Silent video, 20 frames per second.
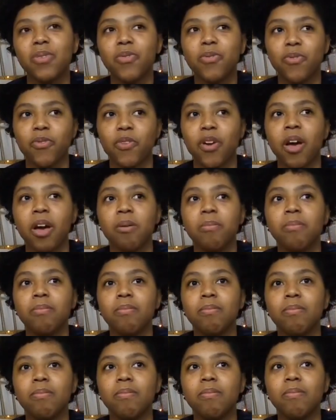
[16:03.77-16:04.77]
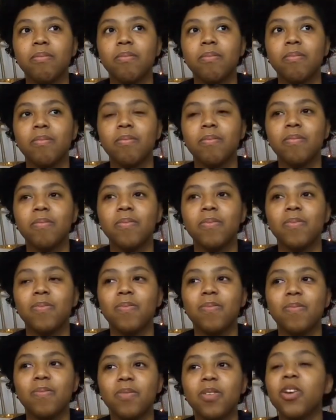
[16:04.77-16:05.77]
from
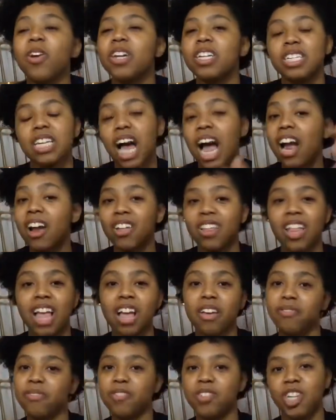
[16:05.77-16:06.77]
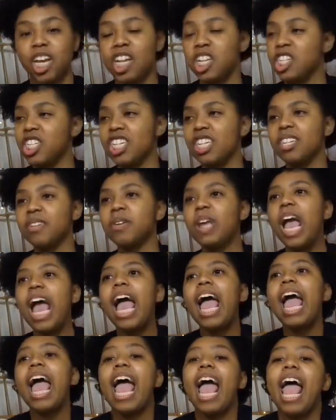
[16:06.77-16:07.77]
your entire life changing.
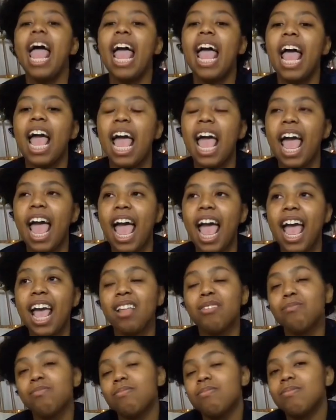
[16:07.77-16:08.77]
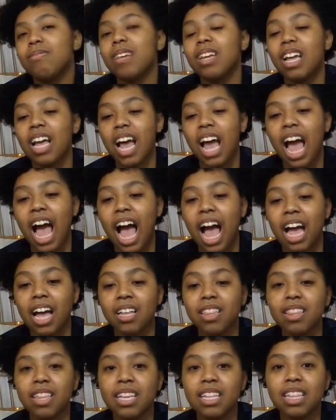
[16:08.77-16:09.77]
And
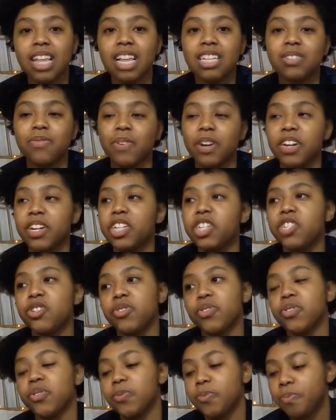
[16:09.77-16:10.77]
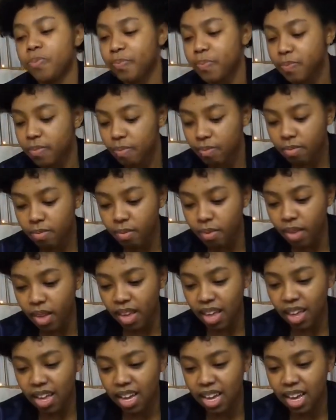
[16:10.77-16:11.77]
I think that's very true.
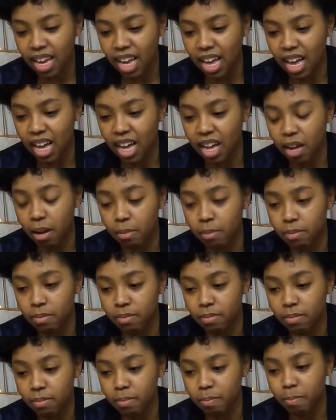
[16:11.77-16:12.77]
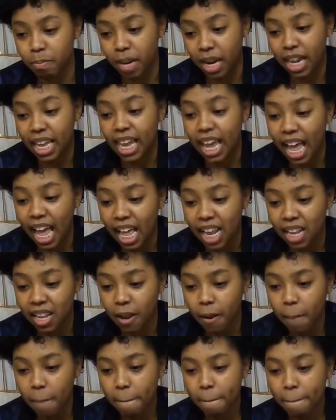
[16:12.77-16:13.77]
Um, but
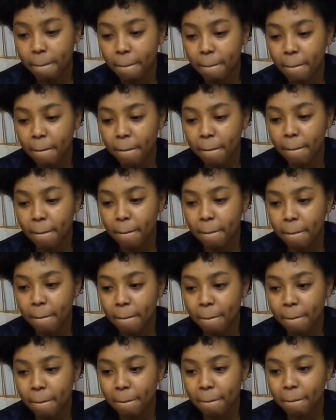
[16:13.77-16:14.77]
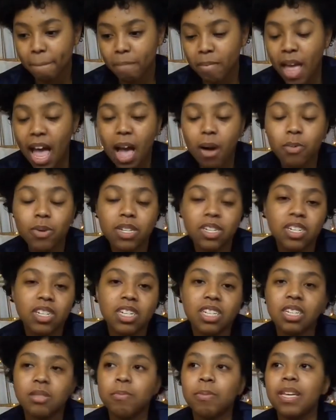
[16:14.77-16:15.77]
again, that would
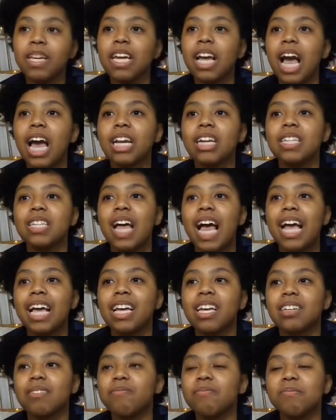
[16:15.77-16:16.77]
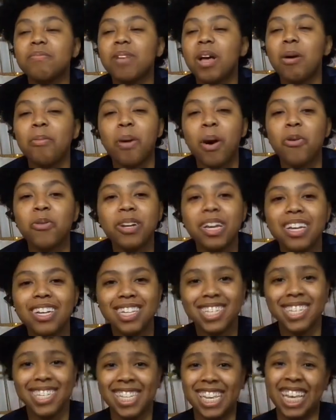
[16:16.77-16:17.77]
just be kind of like a
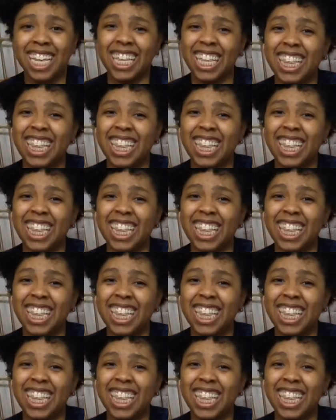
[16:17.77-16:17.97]
bonus